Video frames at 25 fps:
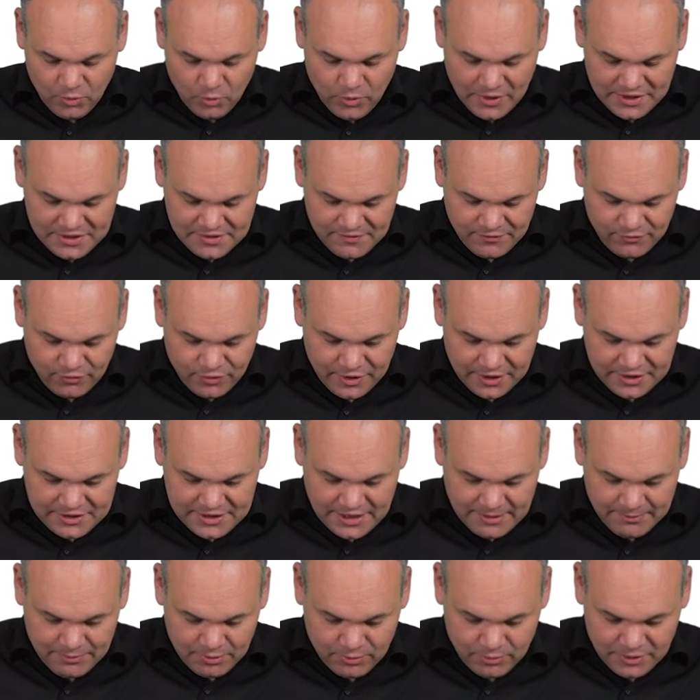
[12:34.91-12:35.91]
whether, for
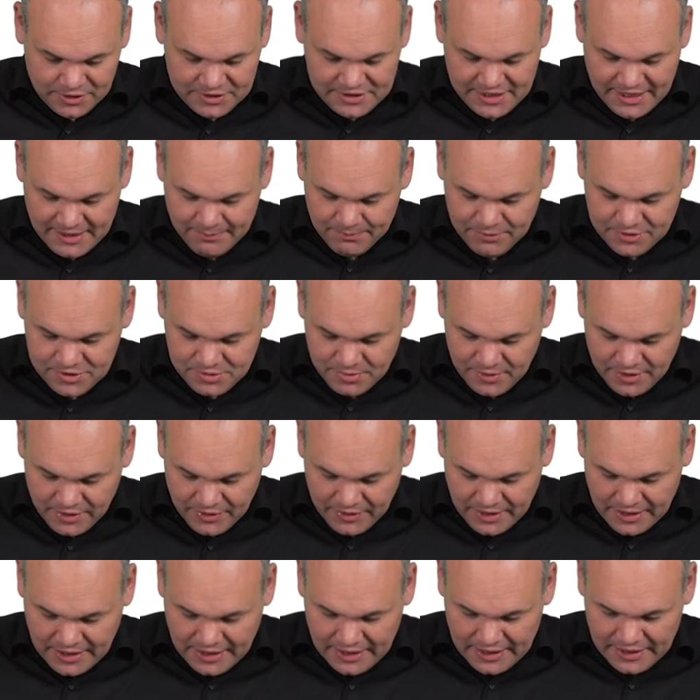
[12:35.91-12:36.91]
example, WhatsApp is
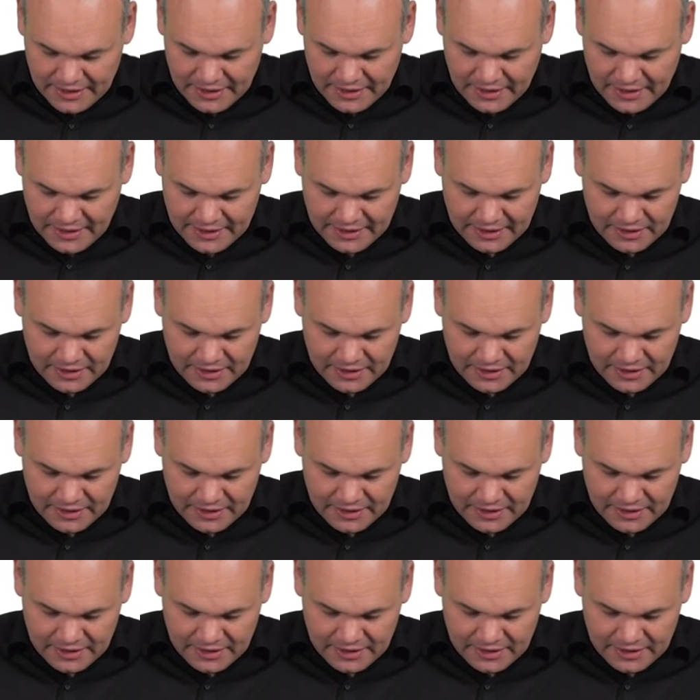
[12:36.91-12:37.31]
very high,